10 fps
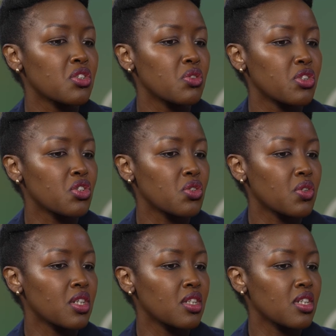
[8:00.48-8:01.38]
to
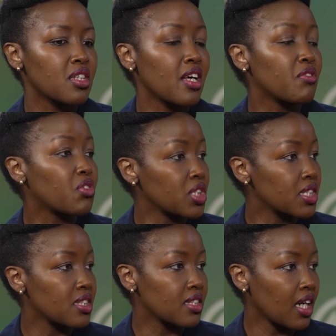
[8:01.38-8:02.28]
ensure that their
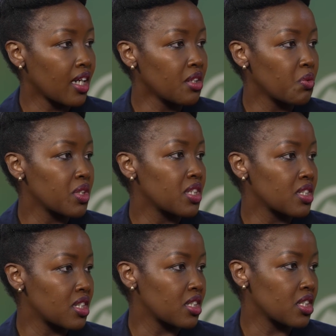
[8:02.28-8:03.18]
voice is heard when
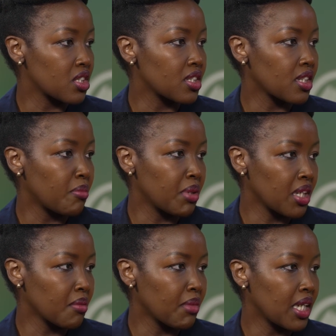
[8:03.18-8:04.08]
these decisions are
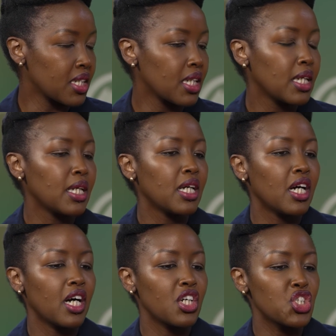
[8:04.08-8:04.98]
being made.
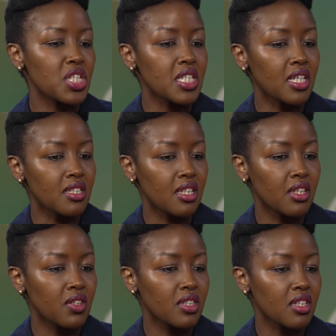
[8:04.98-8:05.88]
Uh, just
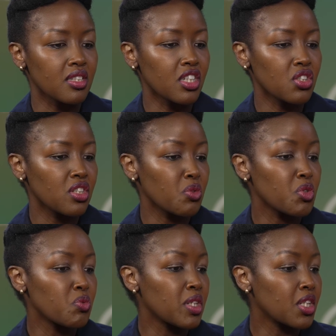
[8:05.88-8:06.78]
yesterday, I was at a session that
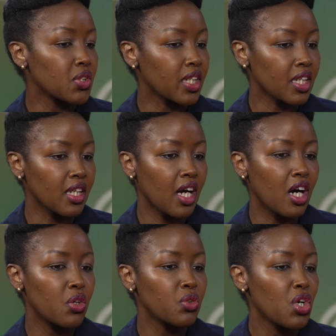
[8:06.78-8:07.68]
was really looking at
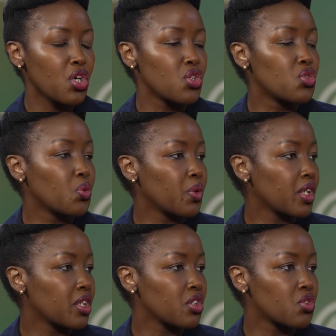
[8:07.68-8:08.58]
how do
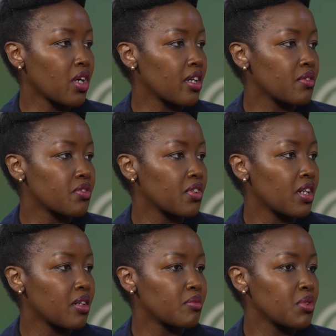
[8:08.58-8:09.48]
we drive,
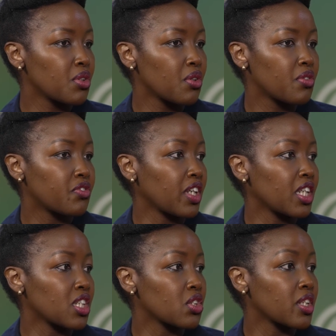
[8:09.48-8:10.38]
um, you know,
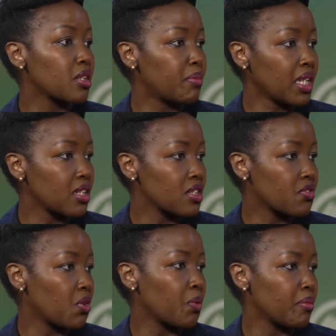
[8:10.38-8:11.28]
financial independence
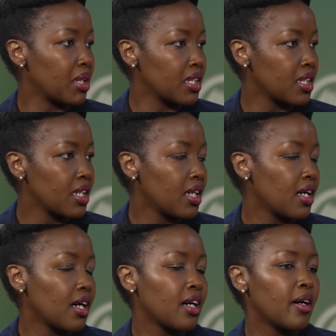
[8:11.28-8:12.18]
for women,
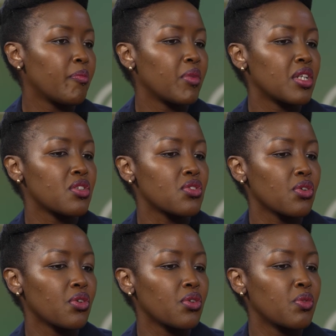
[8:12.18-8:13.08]
um, and
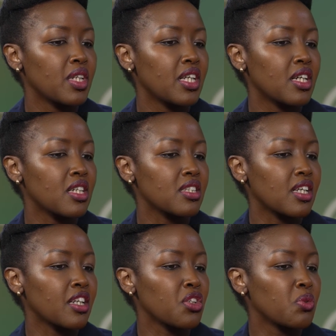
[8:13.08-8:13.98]
so really
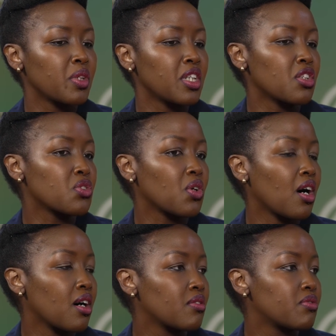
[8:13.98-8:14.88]
understanding do we need to
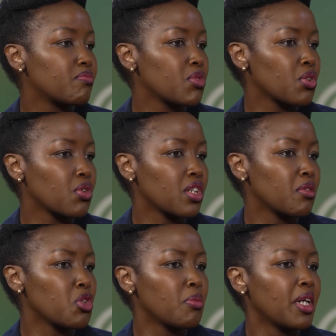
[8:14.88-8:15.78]
have, you know,
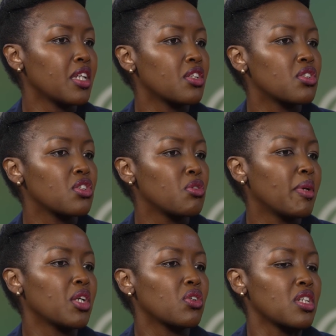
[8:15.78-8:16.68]
you may need, you
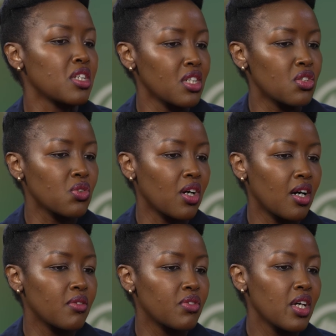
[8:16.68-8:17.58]
may not need to
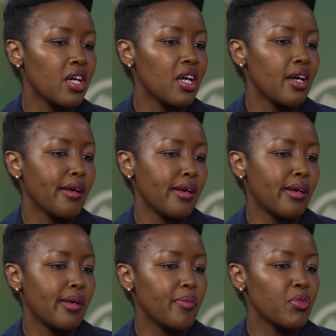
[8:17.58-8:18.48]
have
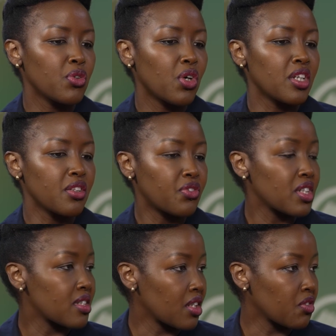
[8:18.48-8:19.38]
um, you know, a
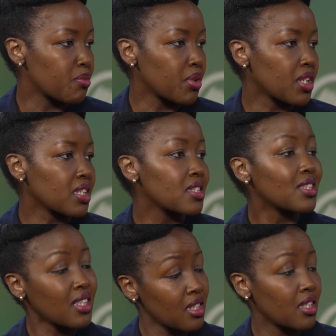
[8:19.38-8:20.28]
different set of products. In
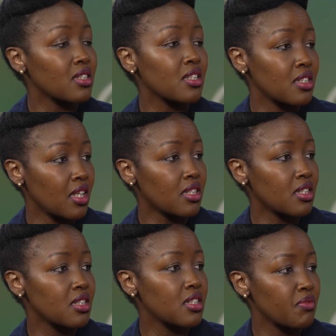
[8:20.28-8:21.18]
certain cases, yes,
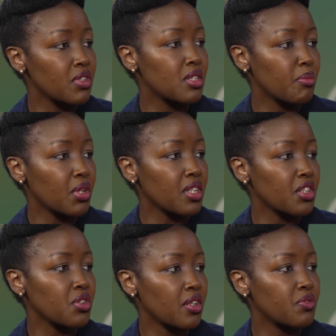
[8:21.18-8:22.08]
it's in, it's important
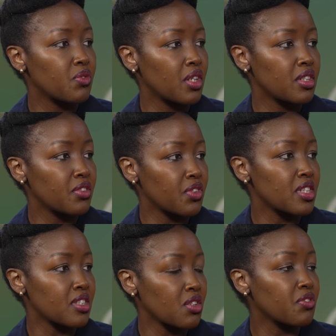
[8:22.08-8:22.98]
that you have a
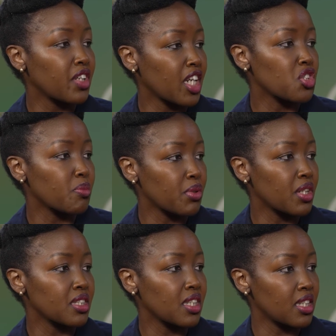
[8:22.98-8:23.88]
different set of financial
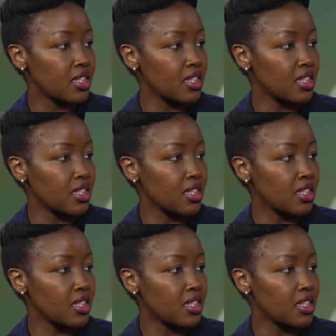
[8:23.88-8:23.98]
products that are,